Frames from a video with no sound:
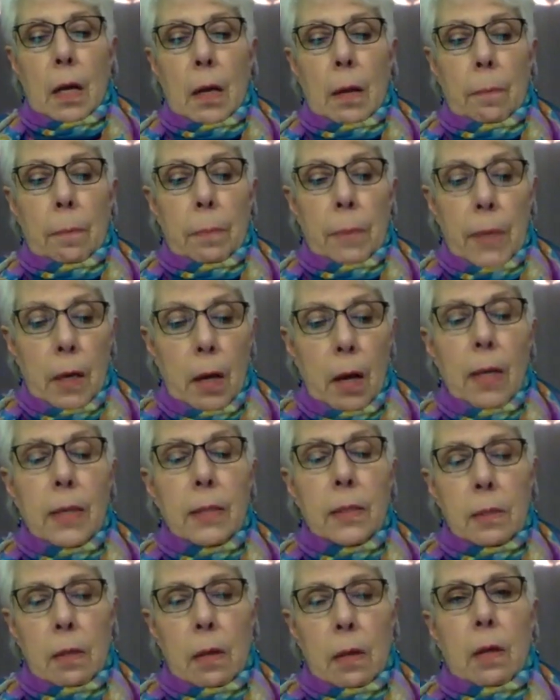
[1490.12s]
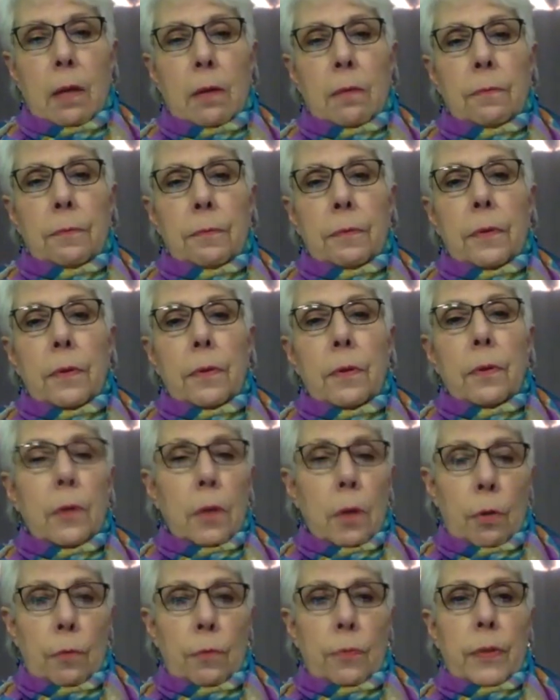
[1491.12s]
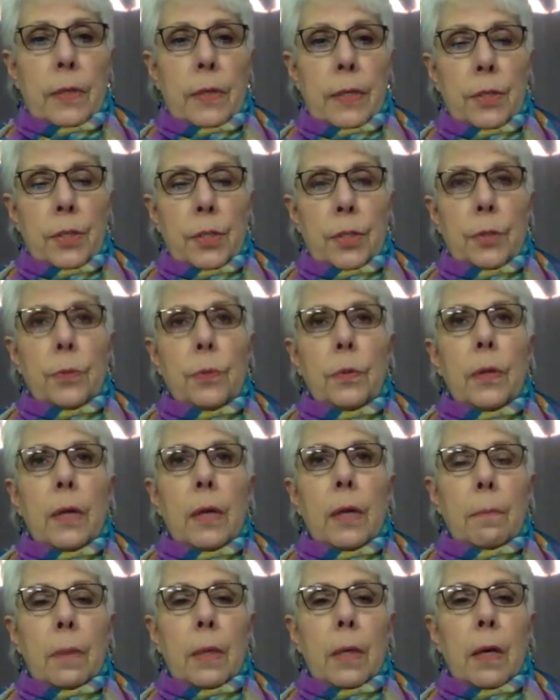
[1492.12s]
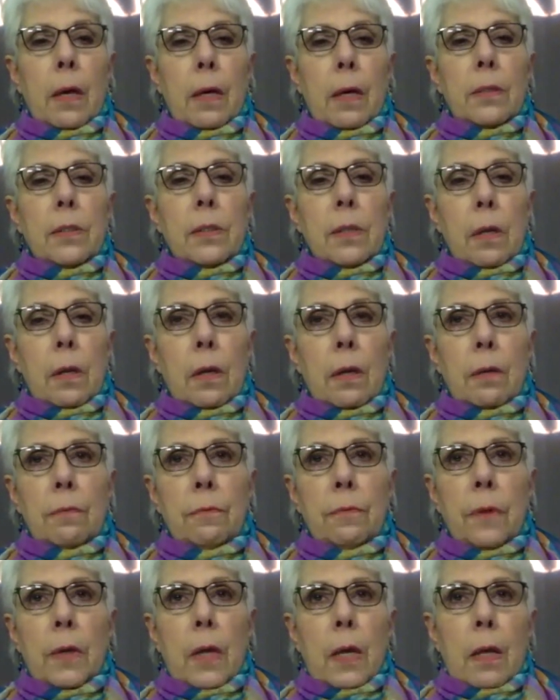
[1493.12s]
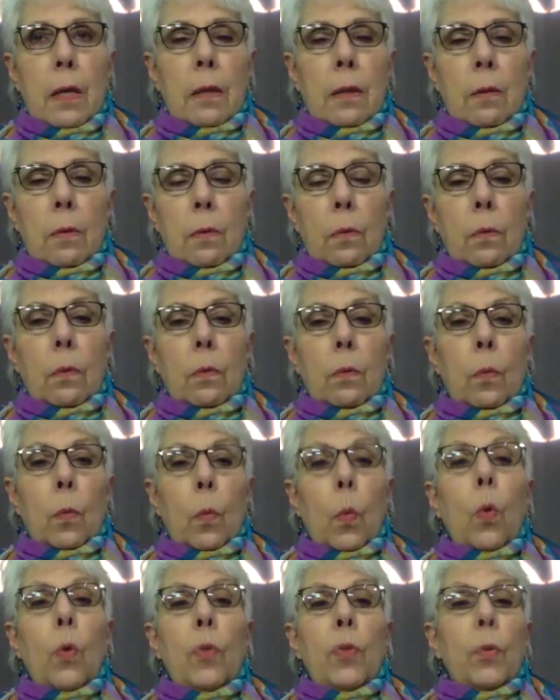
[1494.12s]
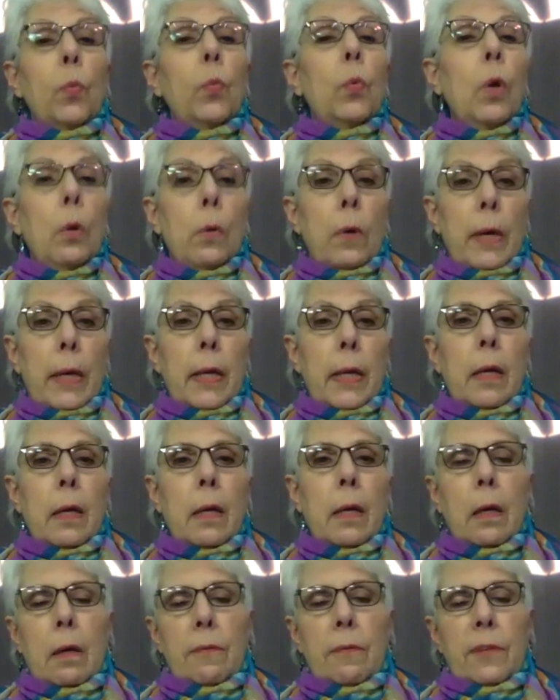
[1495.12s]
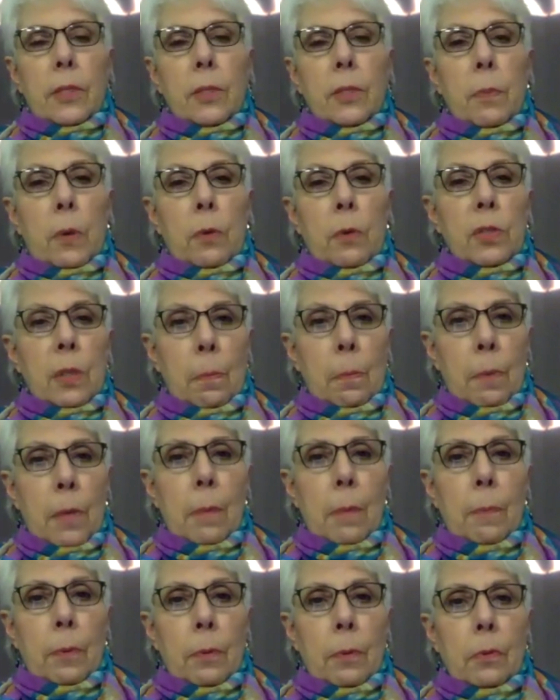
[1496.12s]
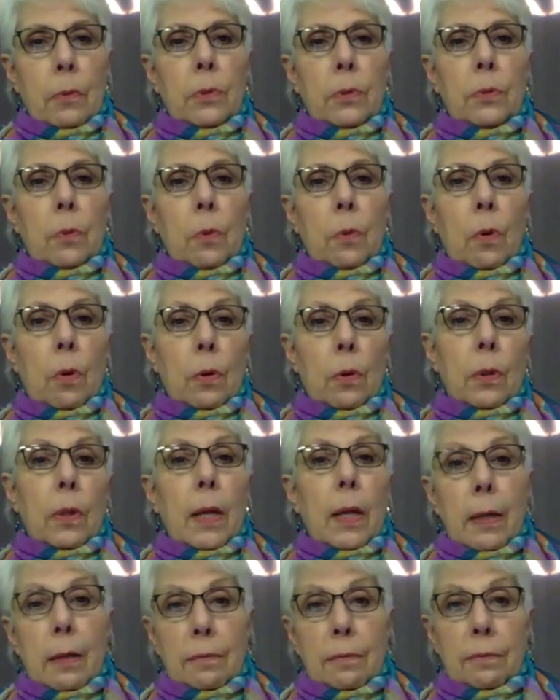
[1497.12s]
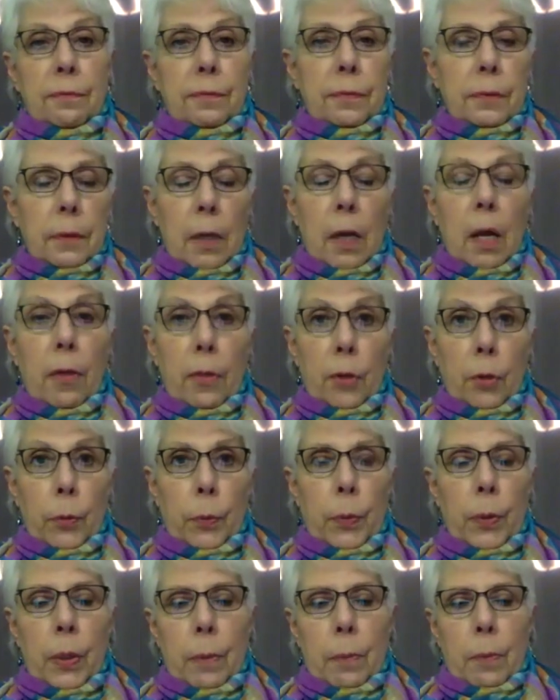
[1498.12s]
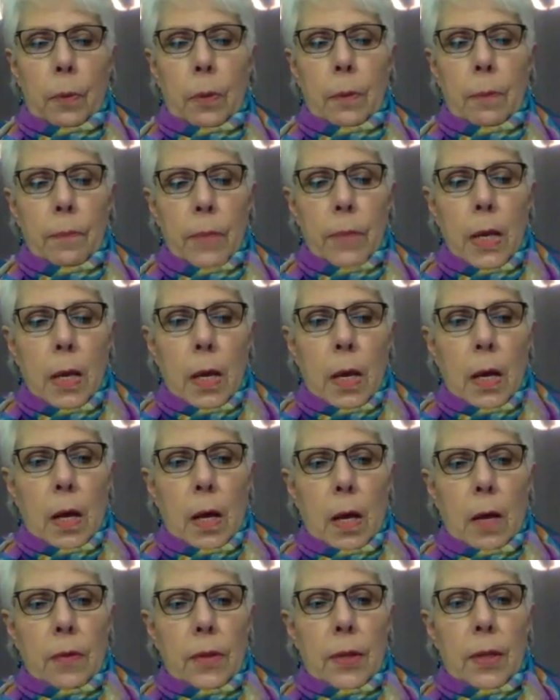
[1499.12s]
Because of the COVID issue and because of the worry of exposing people to a whole lot of other people, the